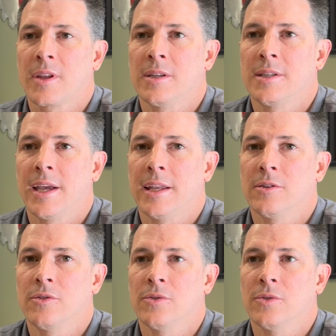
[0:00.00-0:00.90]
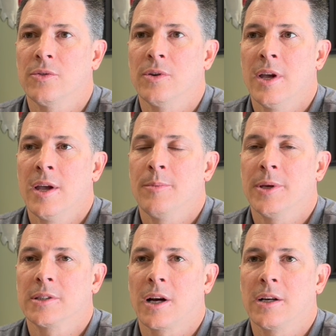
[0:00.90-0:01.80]
tend to
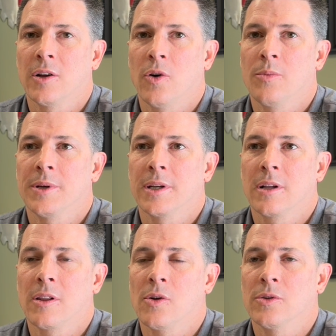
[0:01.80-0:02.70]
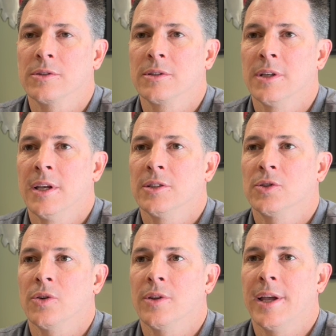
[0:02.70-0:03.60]
be as hard to open and close,
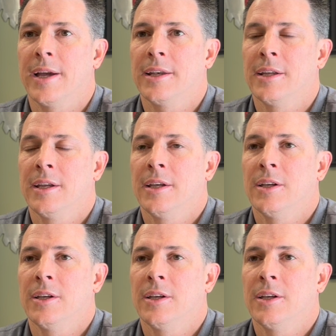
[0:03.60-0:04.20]
so that